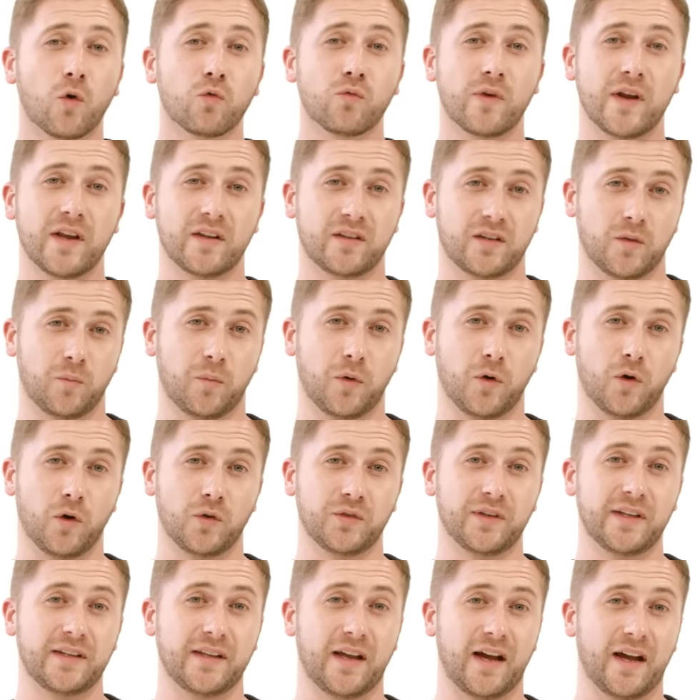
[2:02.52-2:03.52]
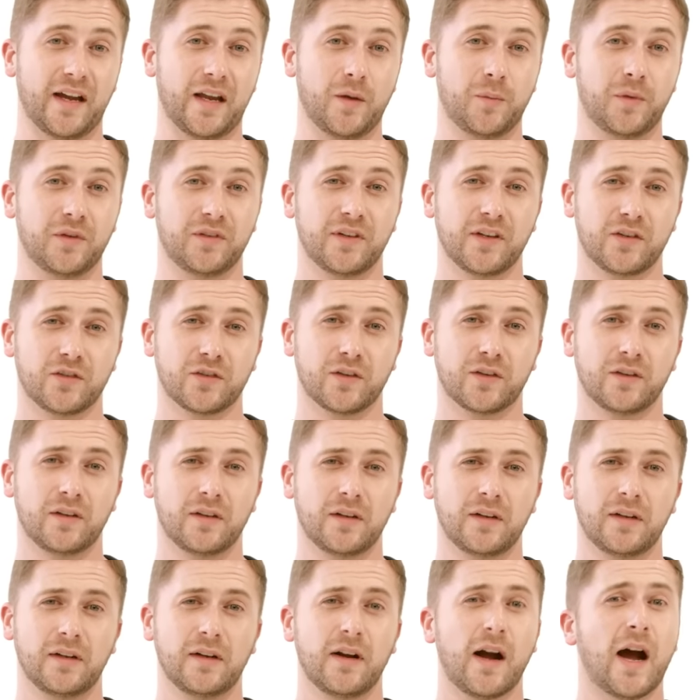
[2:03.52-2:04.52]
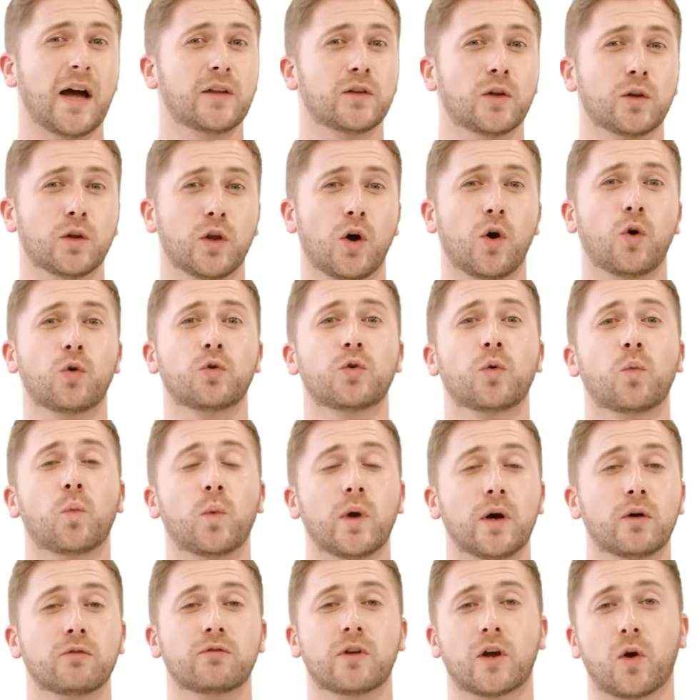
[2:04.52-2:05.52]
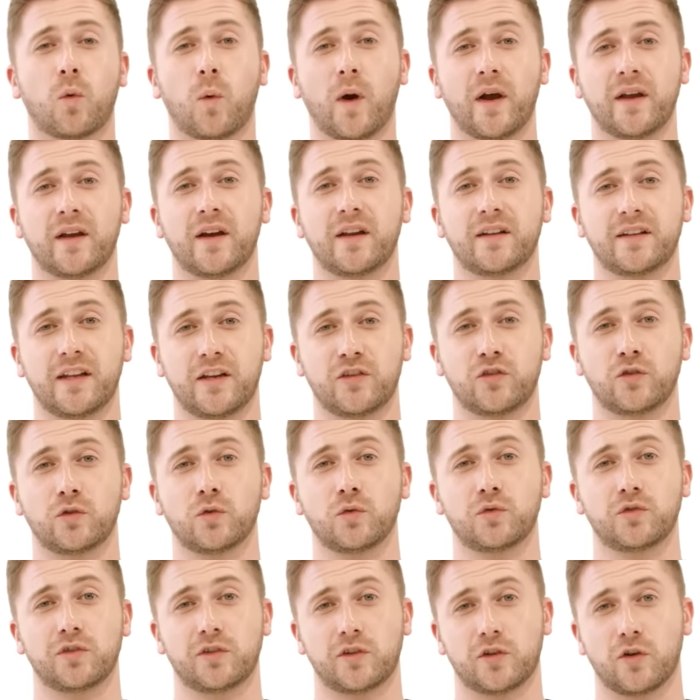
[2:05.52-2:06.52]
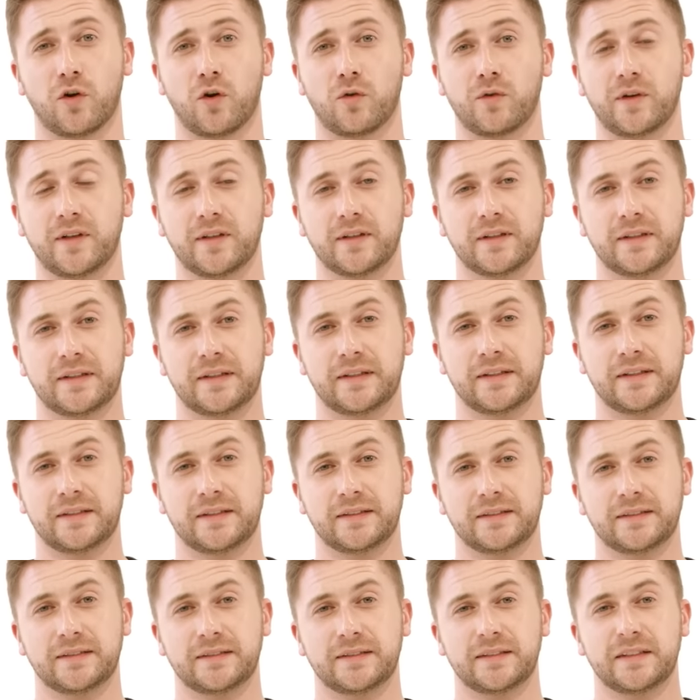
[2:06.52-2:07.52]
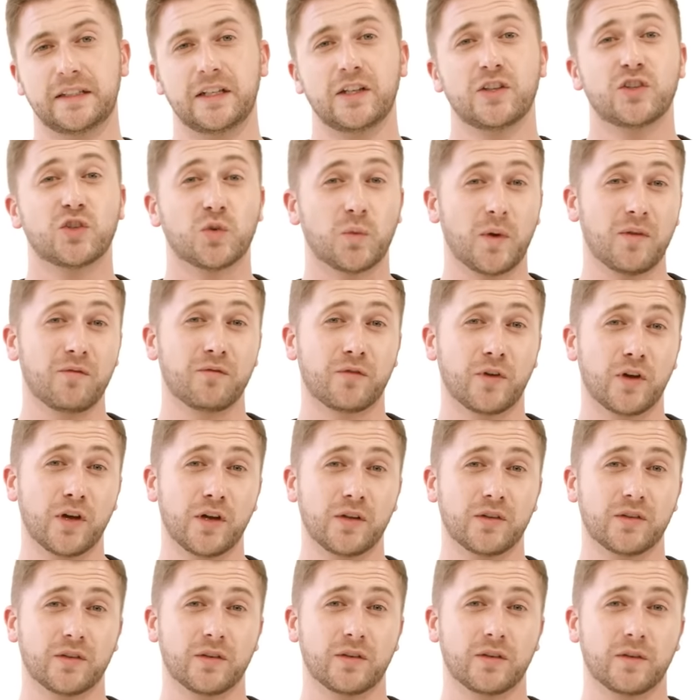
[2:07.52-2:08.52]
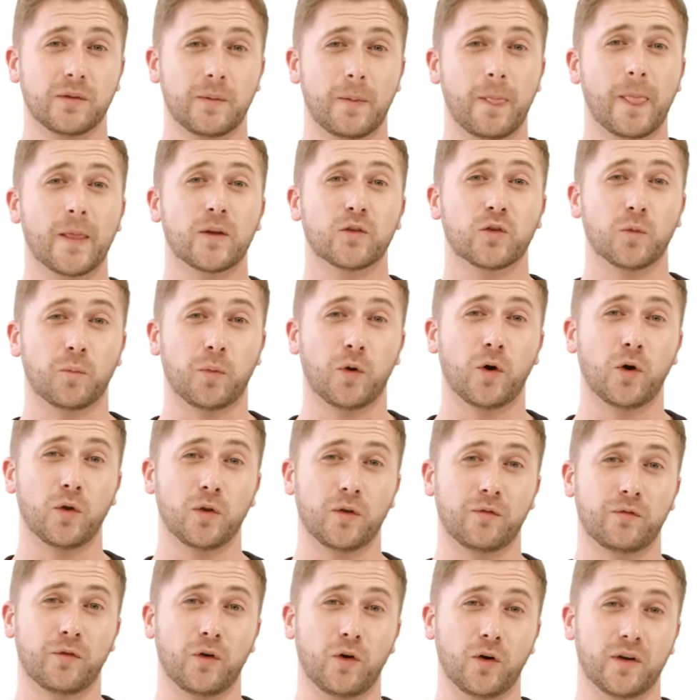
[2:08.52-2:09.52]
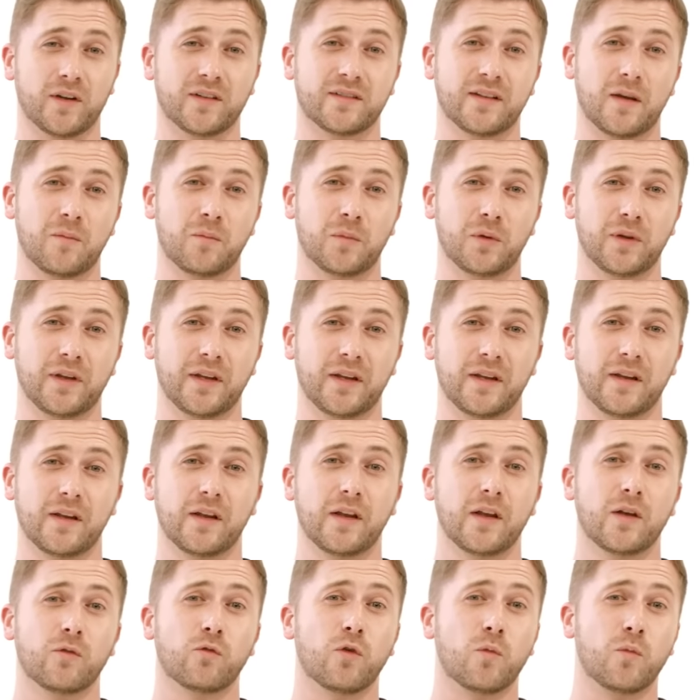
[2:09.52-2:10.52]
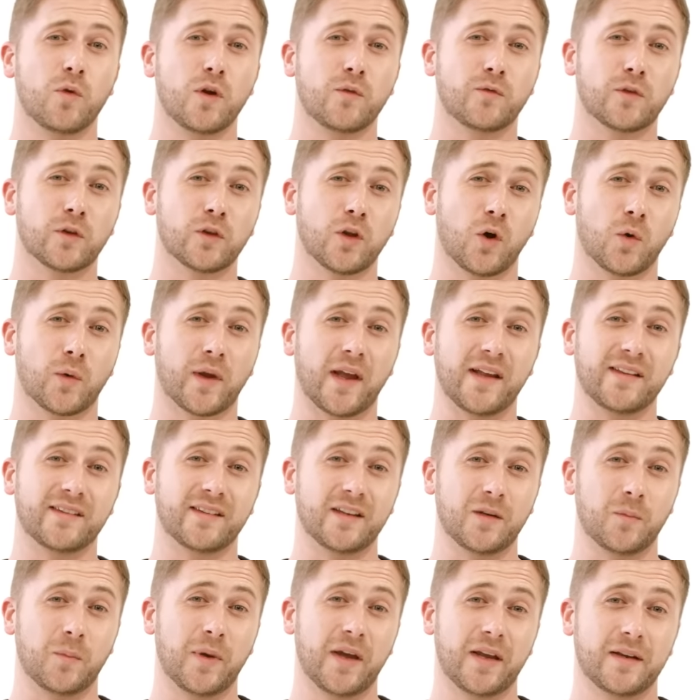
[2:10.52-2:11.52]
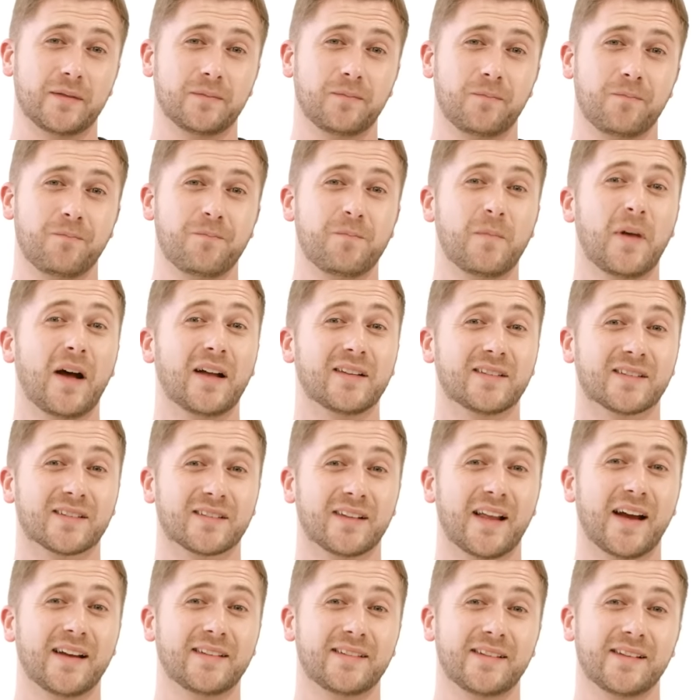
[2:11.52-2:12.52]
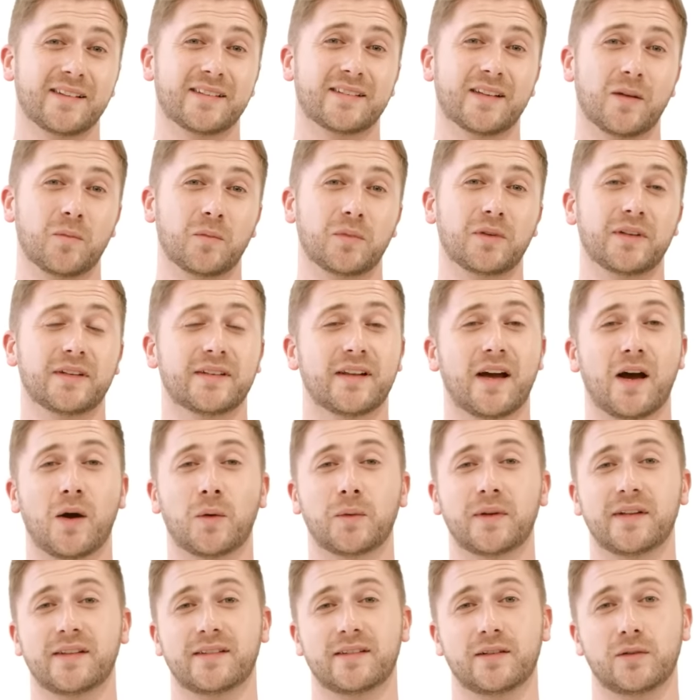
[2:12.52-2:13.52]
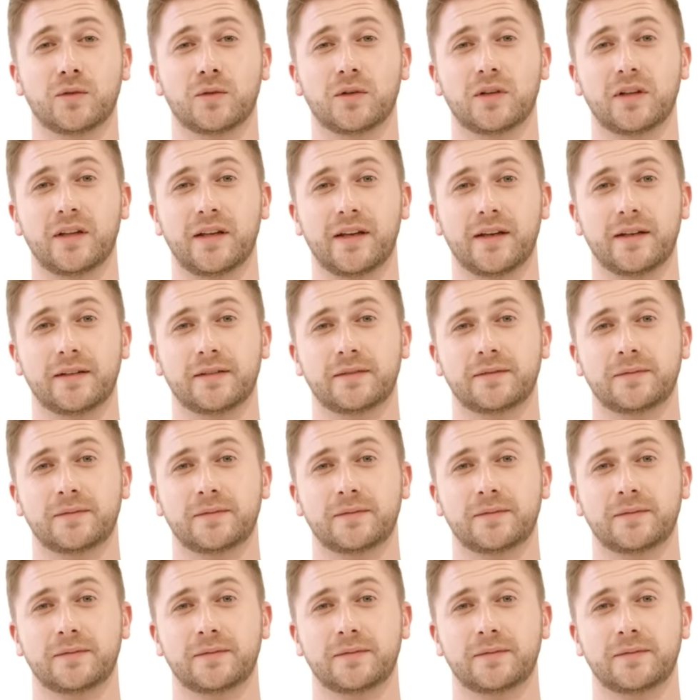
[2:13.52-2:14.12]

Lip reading: rear support in the higher position and the load will require additional securing. To invert, support the fork assembly, remove the locating pin and slide the assembly down until clear.